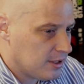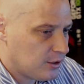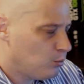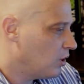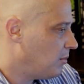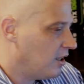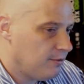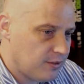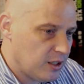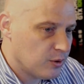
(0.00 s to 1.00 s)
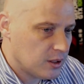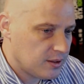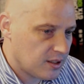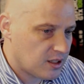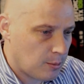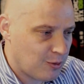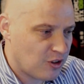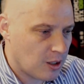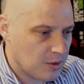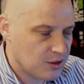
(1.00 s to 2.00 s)
It's one of my favorite desktop
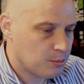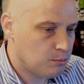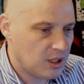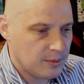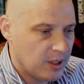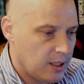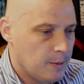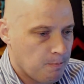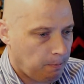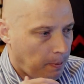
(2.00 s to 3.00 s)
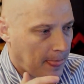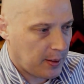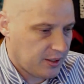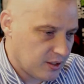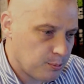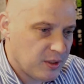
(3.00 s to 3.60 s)
environments, but it is